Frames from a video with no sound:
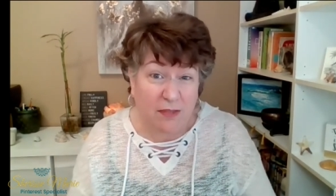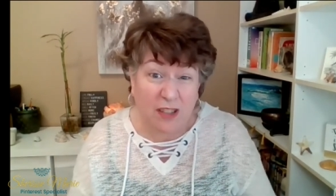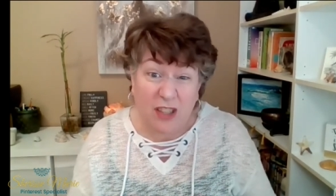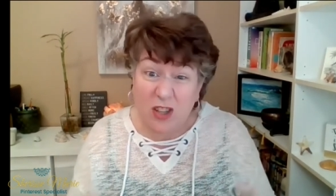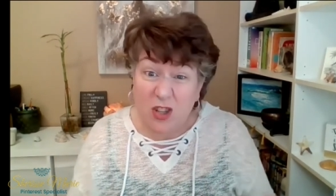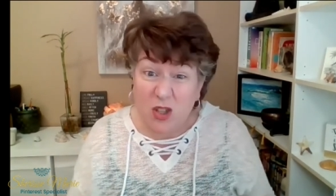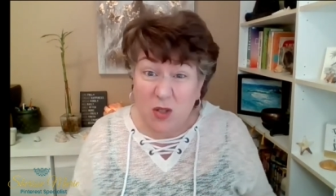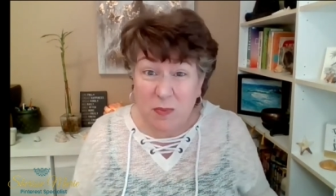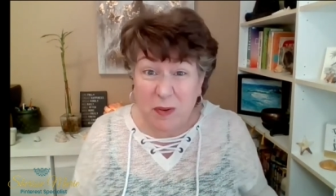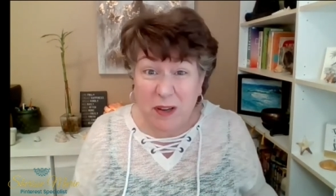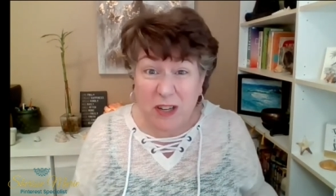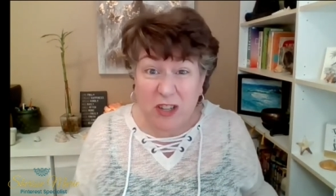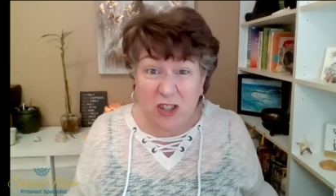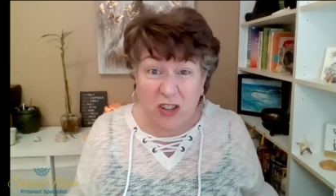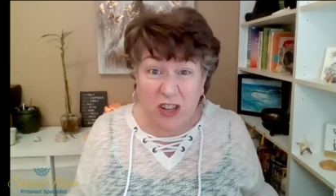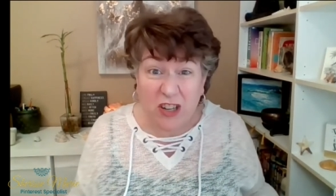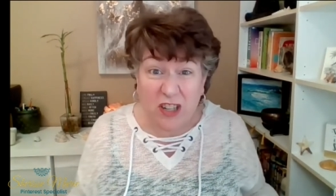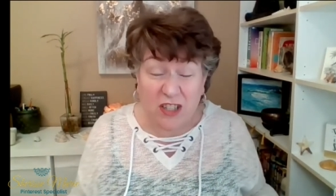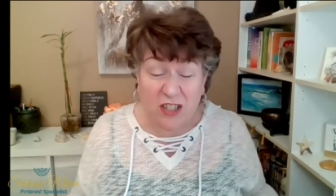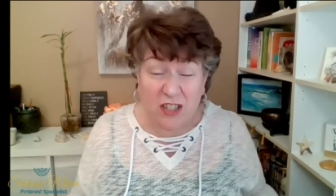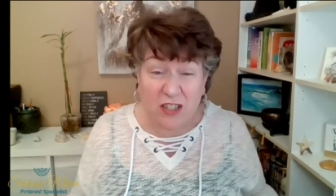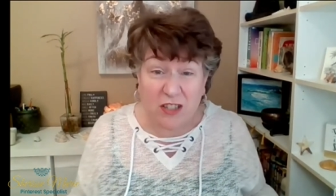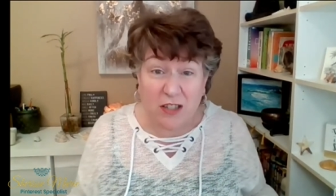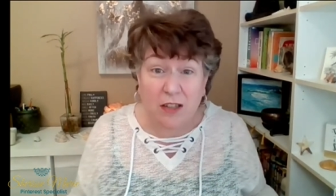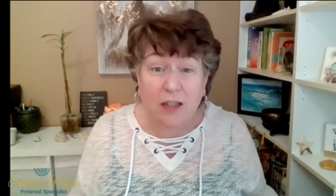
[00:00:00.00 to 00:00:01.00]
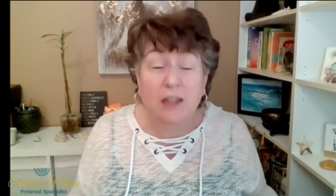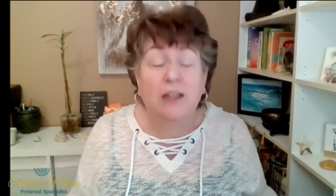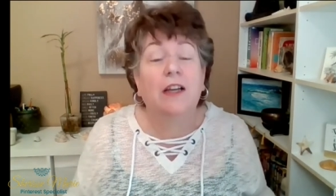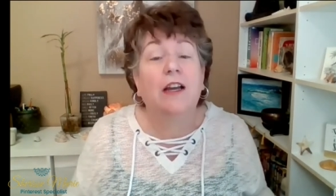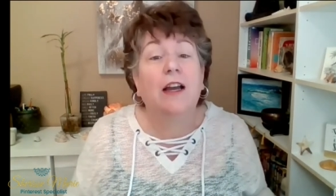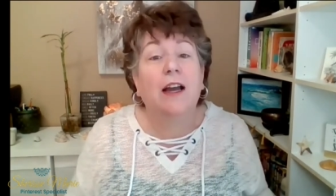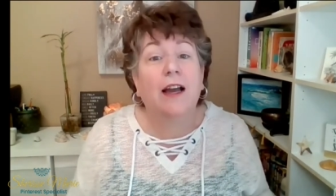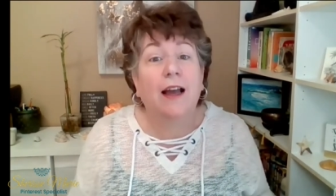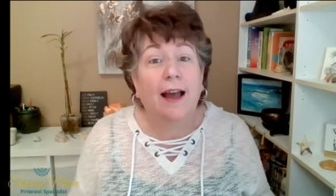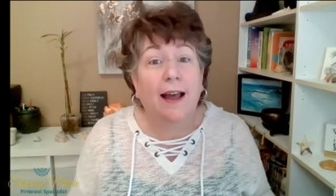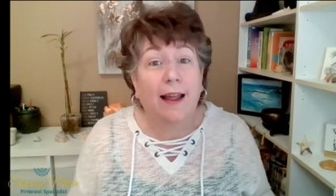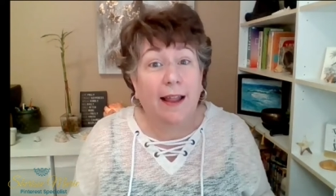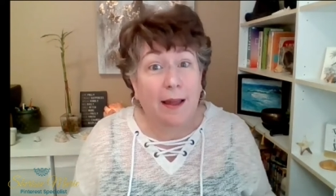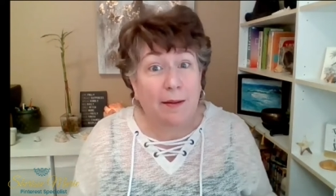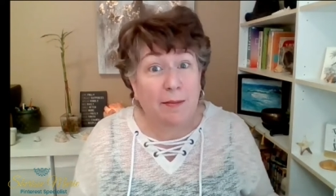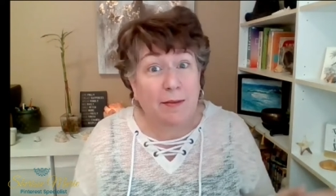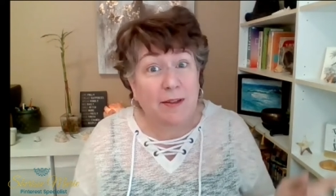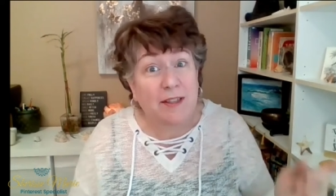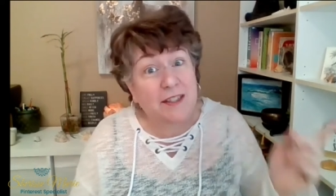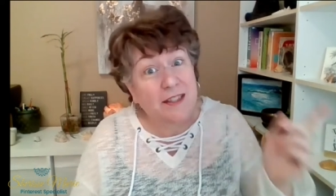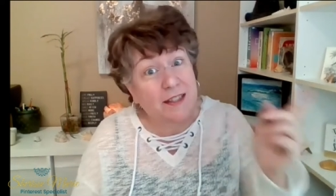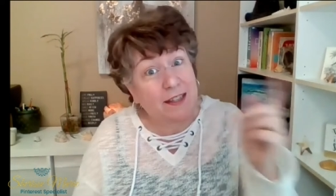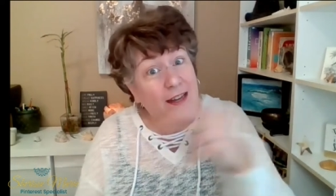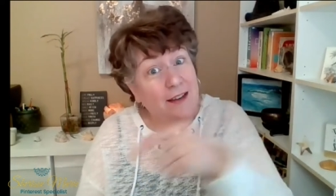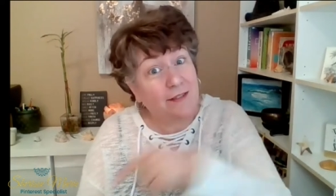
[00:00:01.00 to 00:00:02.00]
Use Pinterest. Well,
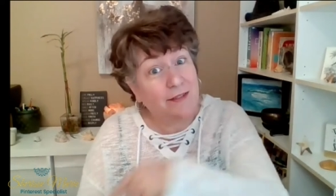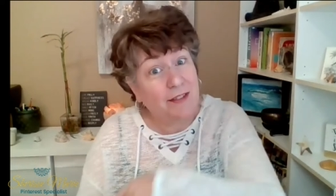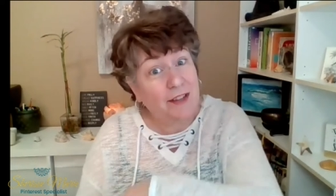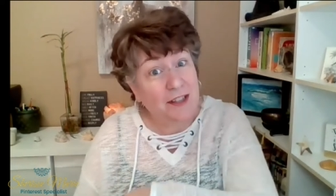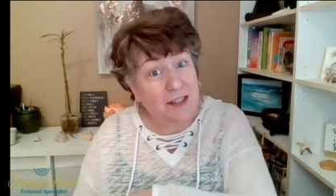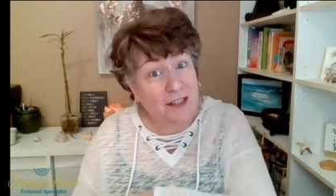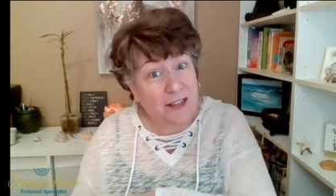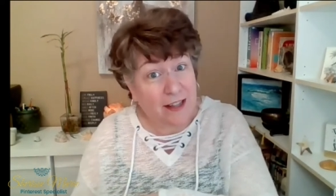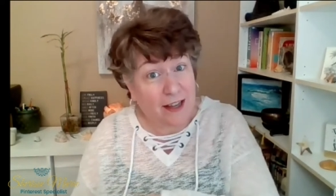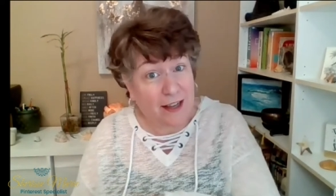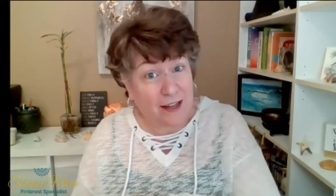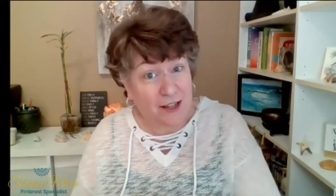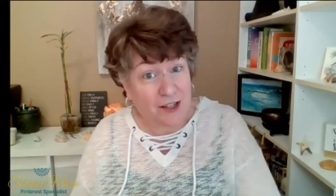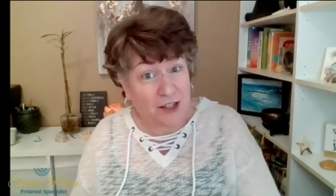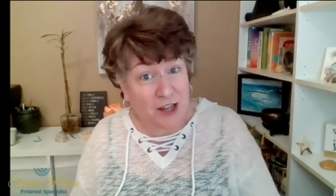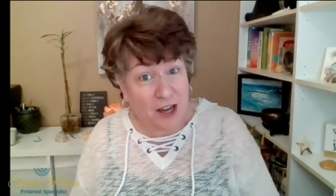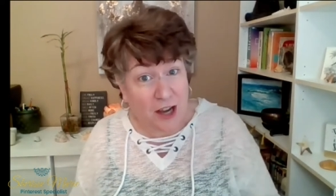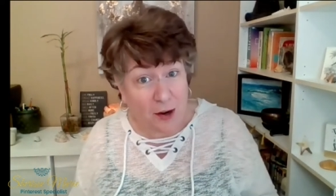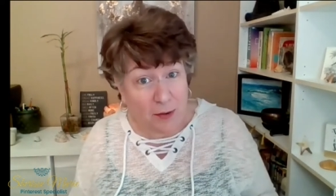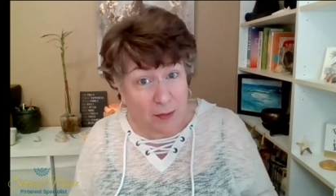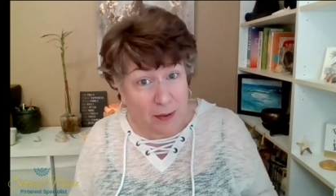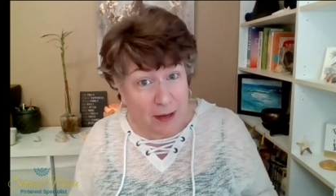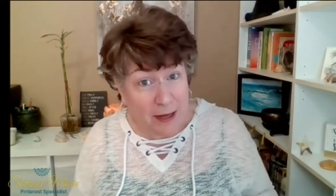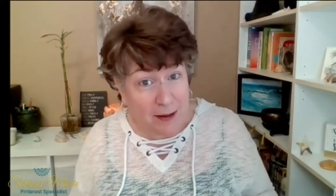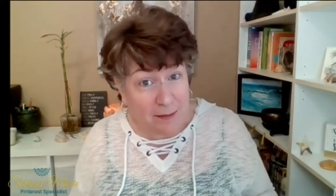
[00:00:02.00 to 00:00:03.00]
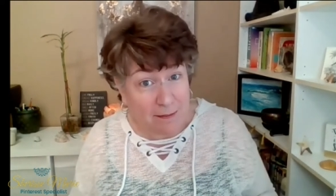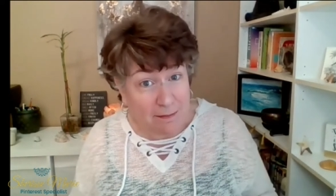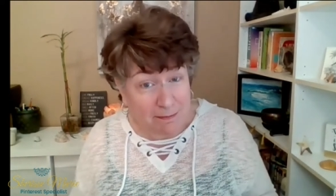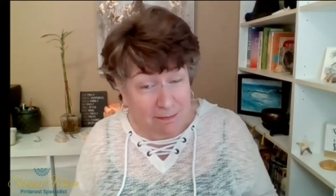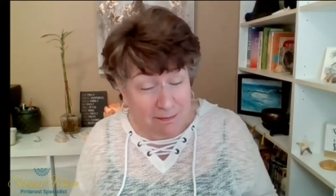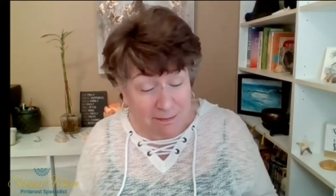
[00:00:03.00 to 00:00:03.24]
let's dive into that, shall we?